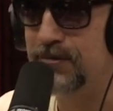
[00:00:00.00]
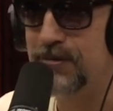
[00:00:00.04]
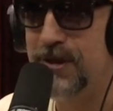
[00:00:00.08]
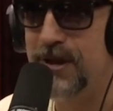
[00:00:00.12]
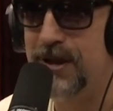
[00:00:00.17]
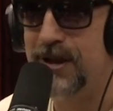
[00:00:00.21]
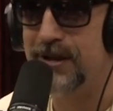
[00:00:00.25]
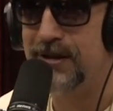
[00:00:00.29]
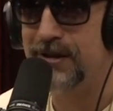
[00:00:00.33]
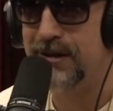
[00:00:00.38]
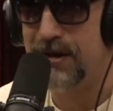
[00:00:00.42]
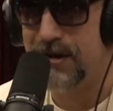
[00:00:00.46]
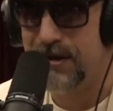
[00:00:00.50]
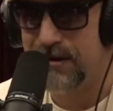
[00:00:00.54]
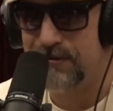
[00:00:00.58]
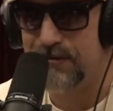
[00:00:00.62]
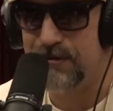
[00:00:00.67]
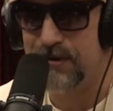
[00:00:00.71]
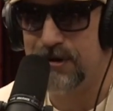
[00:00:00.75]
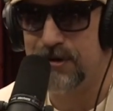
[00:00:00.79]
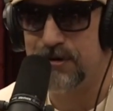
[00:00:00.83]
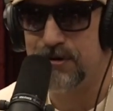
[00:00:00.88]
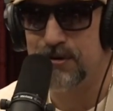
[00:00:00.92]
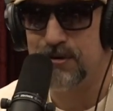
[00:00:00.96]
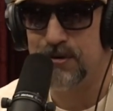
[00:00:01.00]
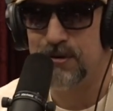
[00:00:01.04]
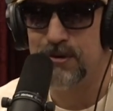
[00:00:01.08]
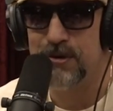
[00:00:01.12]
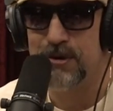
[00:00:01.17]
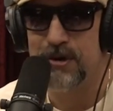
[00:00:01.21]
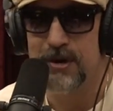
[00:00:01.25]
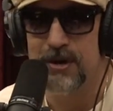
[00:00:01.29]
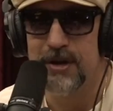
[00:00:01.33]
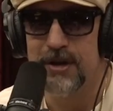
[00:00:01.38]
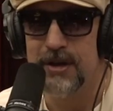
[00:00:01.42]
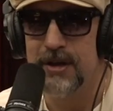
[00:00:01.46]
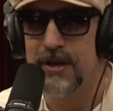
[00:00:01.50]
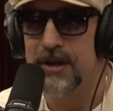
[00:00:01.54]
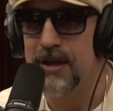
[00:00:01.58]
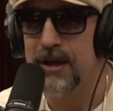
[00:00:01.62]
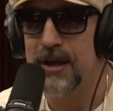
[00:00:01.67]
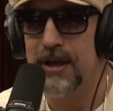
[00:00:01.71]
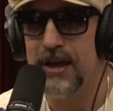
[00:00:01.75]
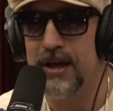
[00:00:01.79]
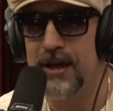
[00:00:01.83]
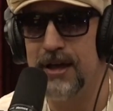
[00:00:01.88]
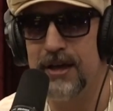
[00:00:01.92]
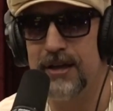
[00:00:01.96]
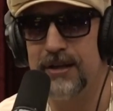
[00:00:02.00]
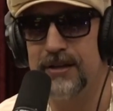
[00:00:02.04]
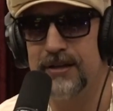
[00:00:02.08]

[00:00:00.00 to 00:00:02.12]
We're like, no, we're cool, and